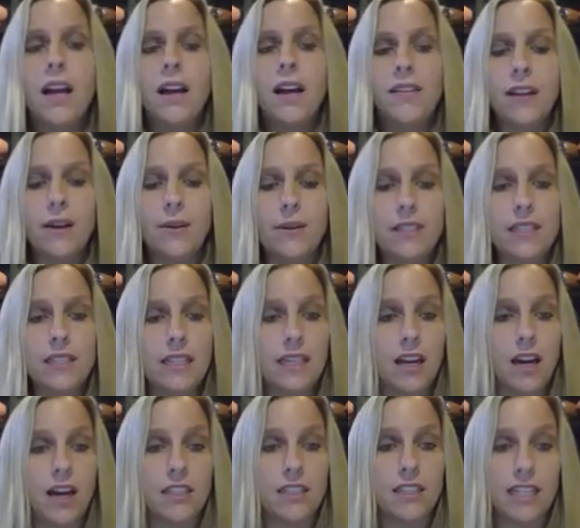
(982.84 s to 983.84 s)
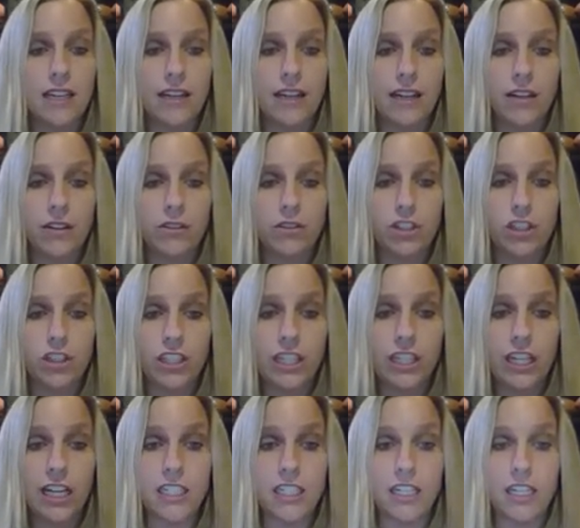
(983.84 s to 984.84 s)
There was an Ontario
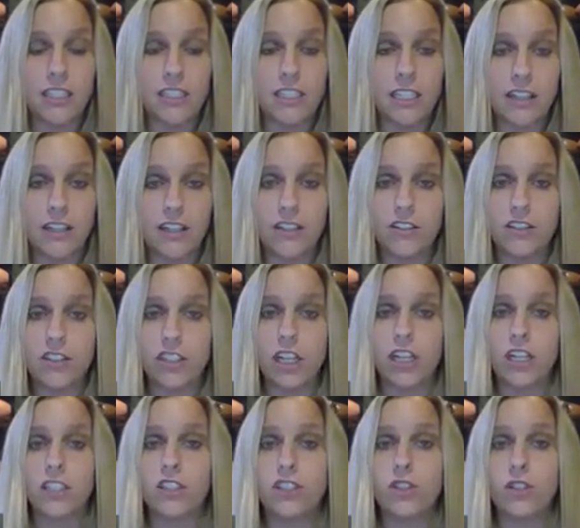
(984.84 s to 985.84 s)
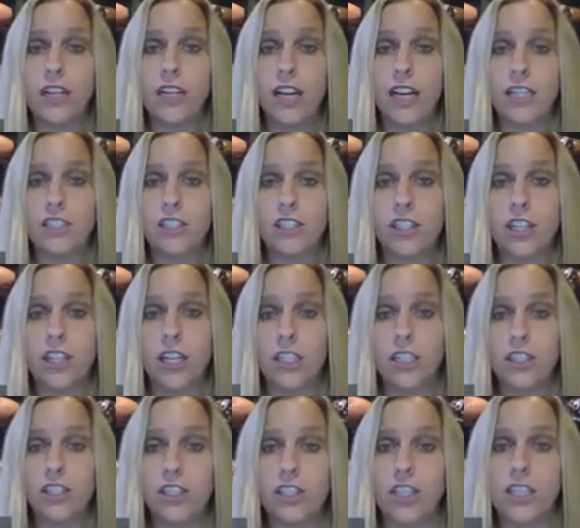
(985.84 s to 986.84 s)
triage
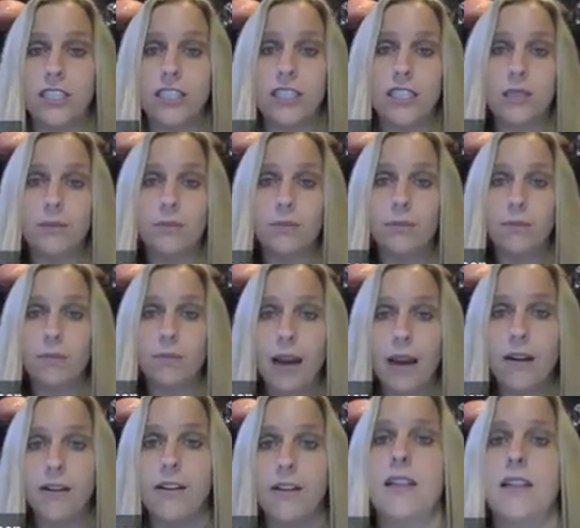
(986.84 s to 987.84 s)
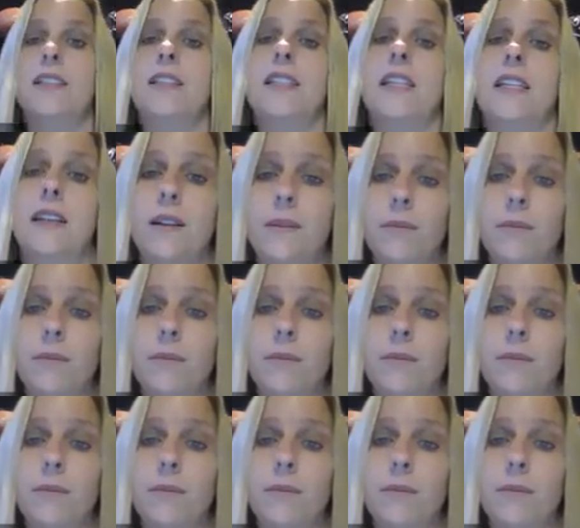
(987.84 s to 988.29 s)
judge, Justice Pazarats,